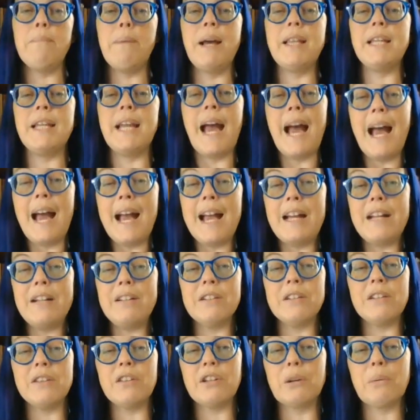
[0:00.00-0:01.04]
by the
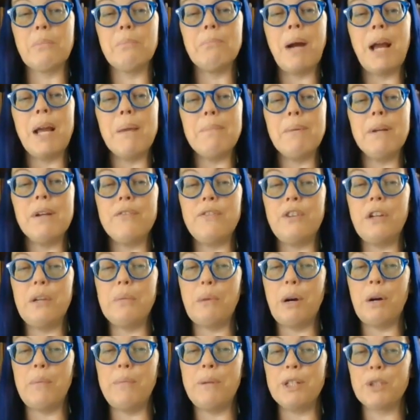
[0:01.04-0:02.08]
end, there might be a few
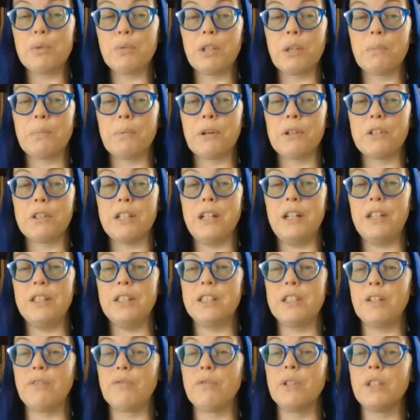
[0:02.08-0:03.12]
moments where their
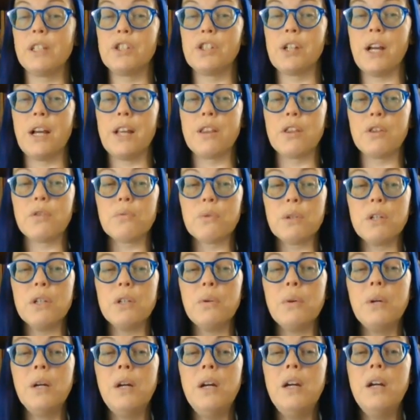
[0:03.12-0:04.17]
personalities have really shined
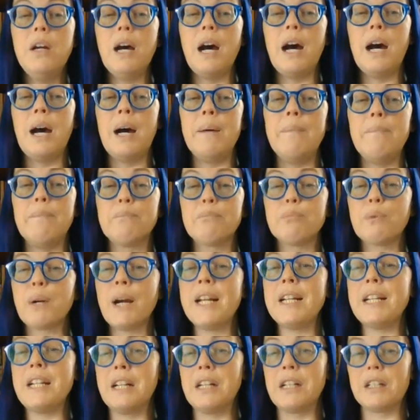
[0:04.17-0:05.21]
through,
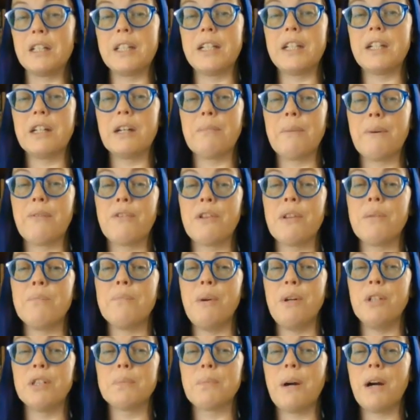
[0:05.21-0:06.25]
bright and clear. But for the
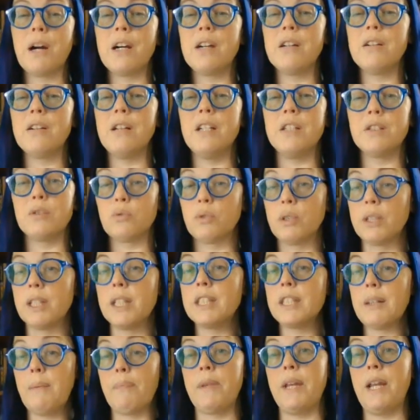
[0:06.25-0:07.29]
most part, it's really
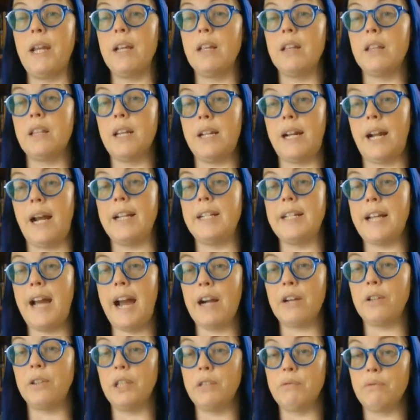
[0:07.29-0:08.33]
something that I
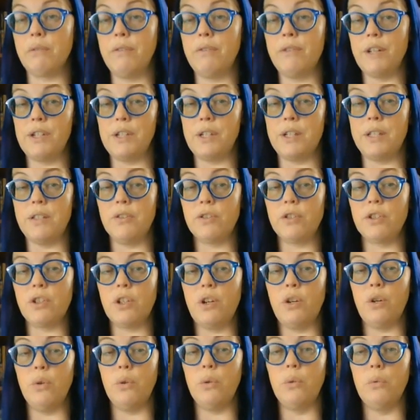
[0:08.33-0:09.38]
tackle in revisions.
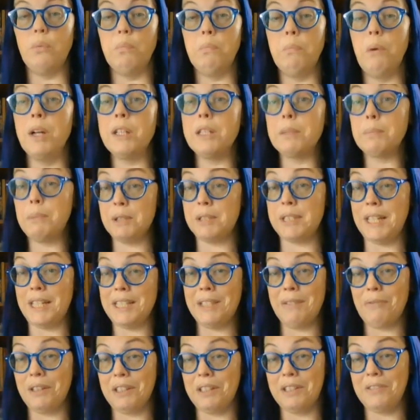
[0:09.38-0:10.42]
So multiple
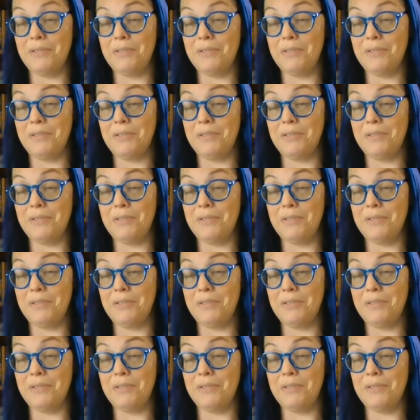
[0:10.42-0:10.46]
sets of